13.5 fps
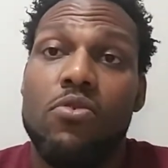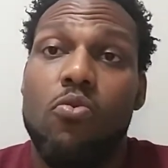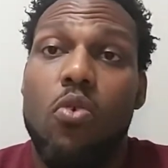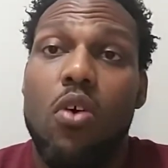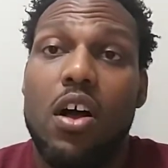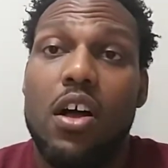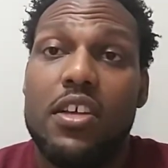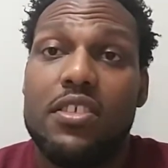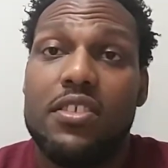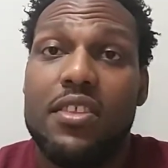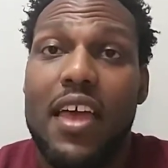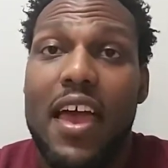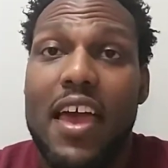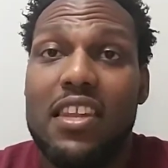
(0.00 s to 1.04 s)

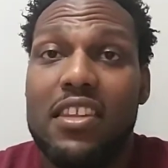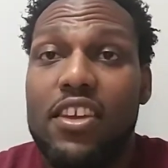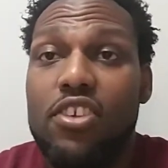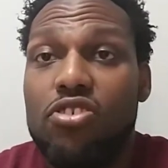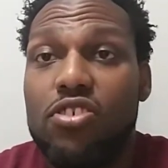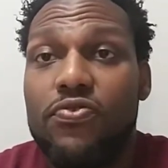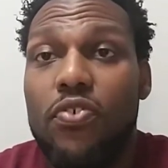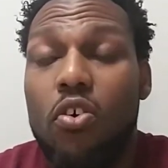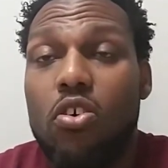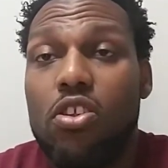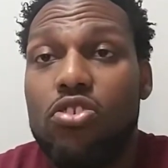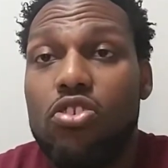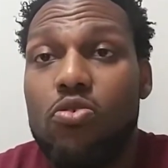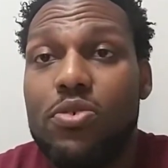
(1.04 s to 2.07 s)
was that leaders
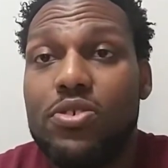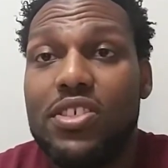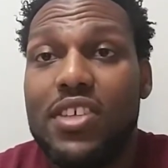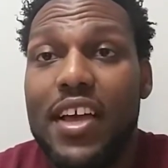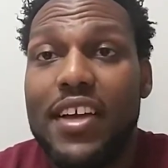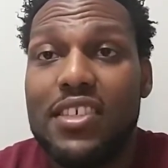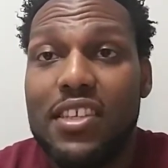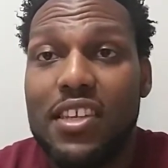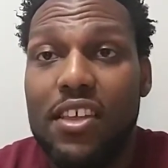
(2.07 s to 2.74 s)
fall and no one says